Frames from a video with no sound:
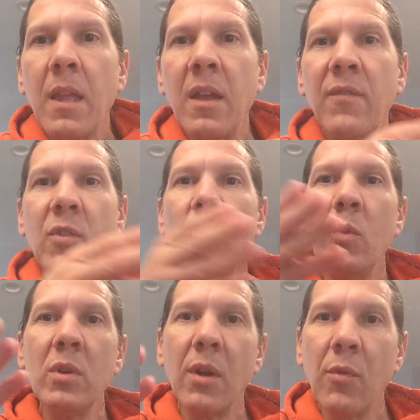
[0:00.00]
If
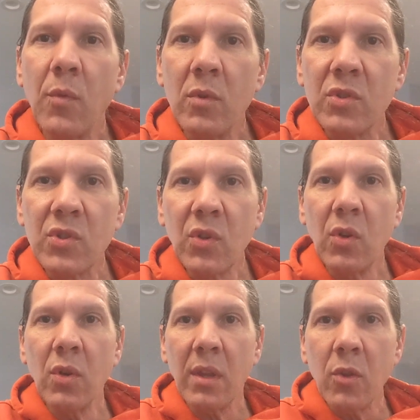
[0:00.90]
you
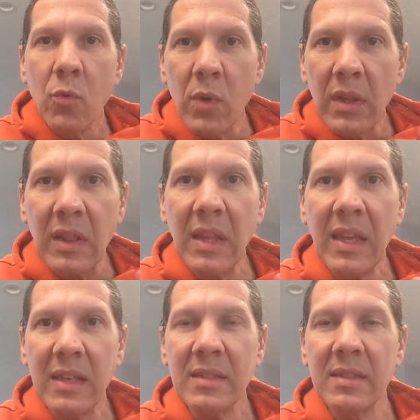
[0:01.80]
song, you
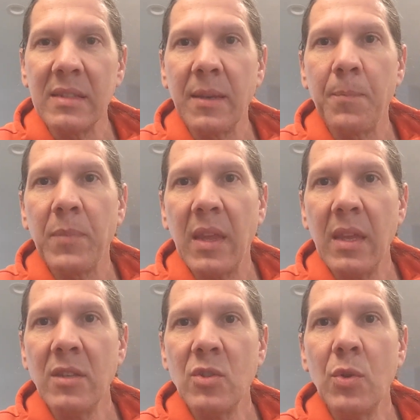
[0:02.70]
release
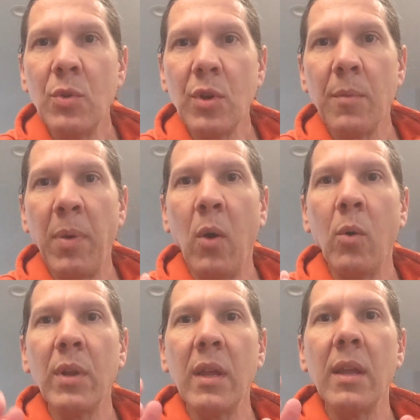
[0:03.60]
into your
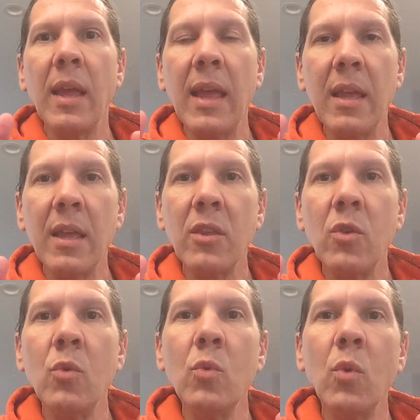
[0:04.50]
opponent,
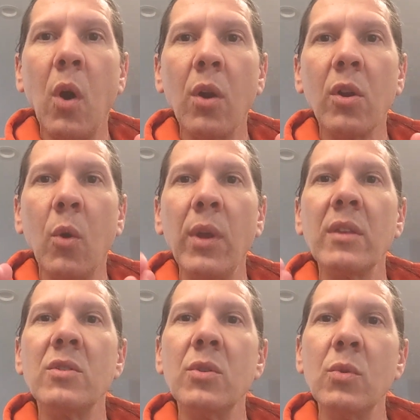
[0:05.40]
you are
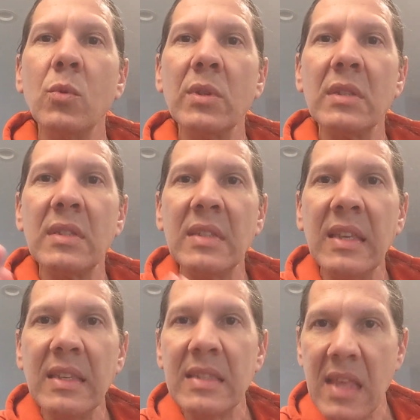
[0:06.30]
going to
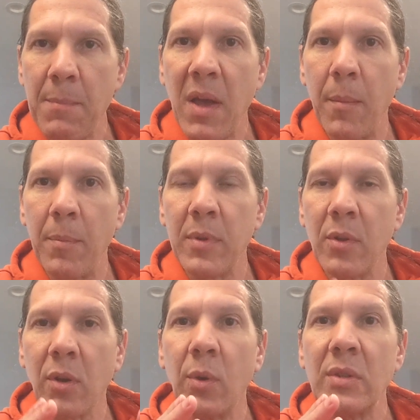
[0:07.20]
seize them up.
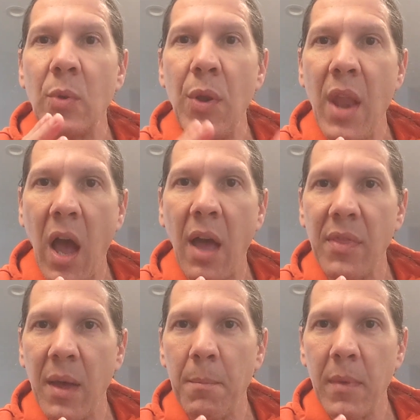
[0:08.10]
You're going to gnaw
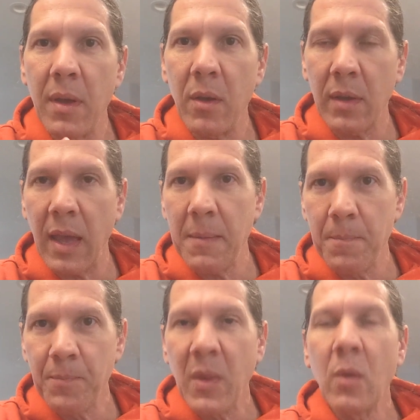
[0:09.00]
them,
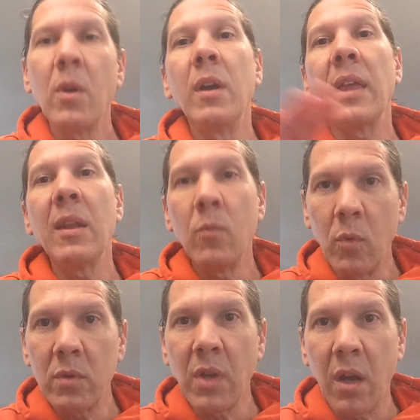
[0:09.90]
okay? Again,
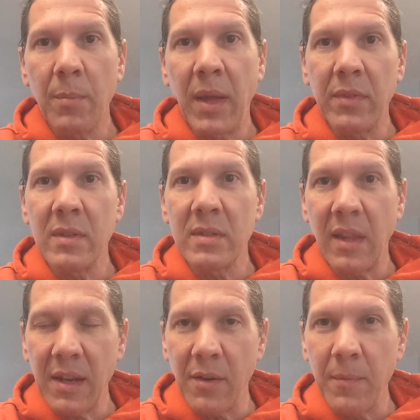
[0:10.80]
we'll talk about this
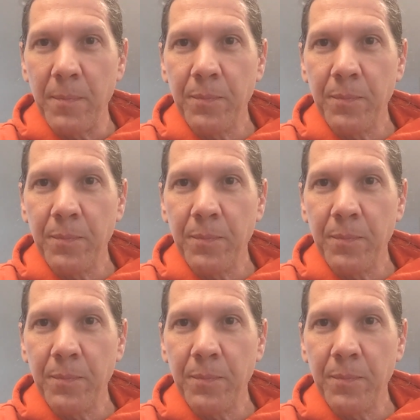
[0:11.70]
later.